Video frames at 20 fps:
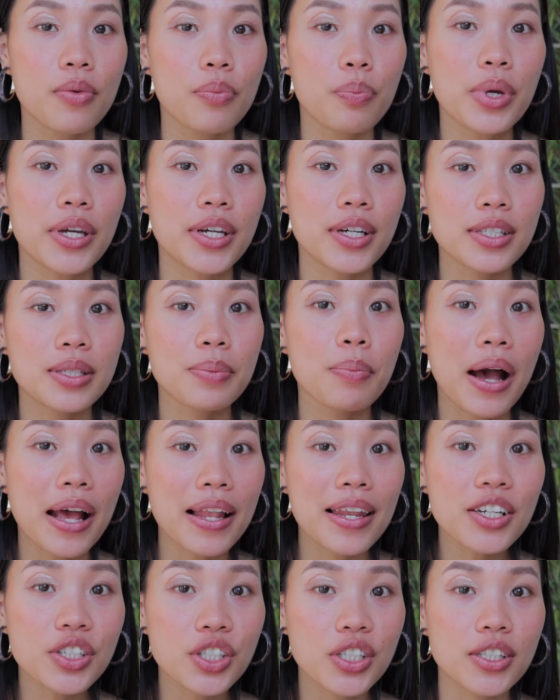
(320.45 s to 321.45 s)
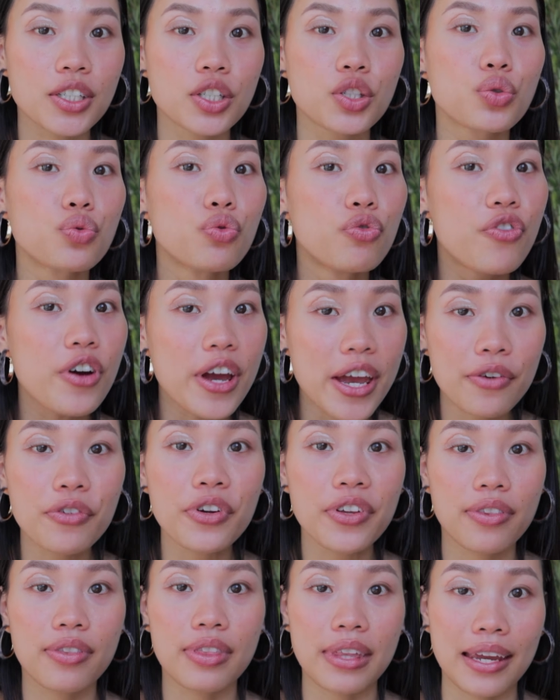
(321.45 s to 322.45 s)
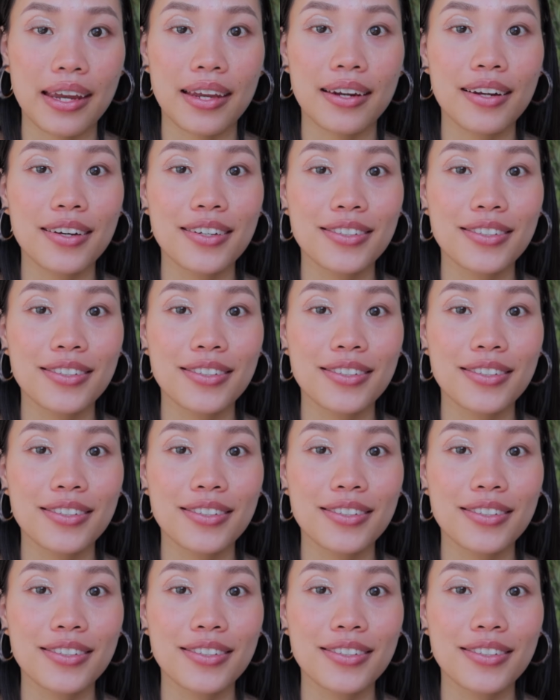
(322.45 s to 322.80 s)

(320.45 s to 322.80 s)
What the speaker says: because my lashes is very thin,